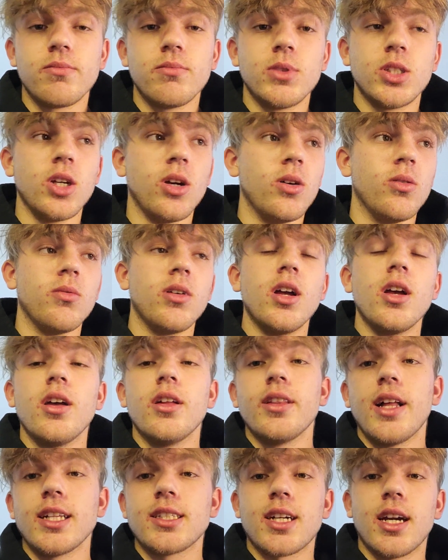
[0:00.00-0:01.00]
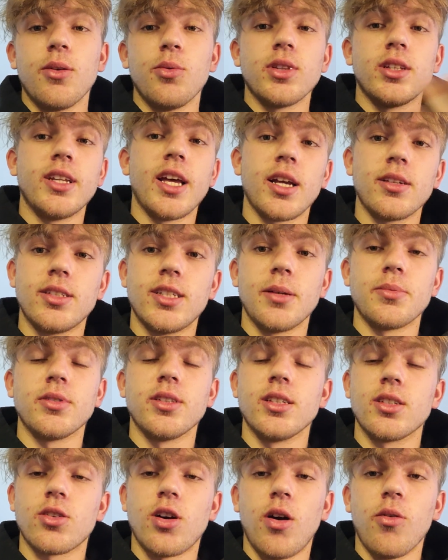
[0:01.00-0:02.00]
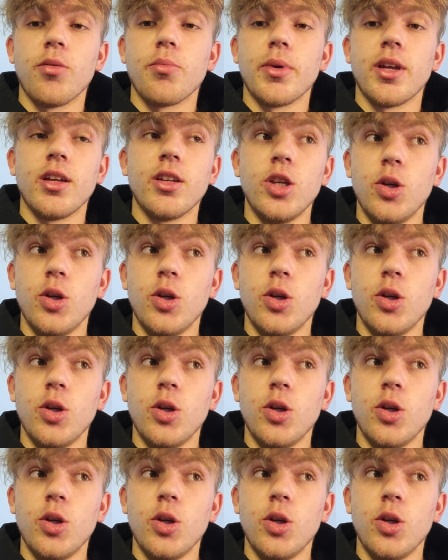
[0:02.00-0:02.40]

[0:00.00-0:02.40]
So that's kind of what the next steps of this call would be.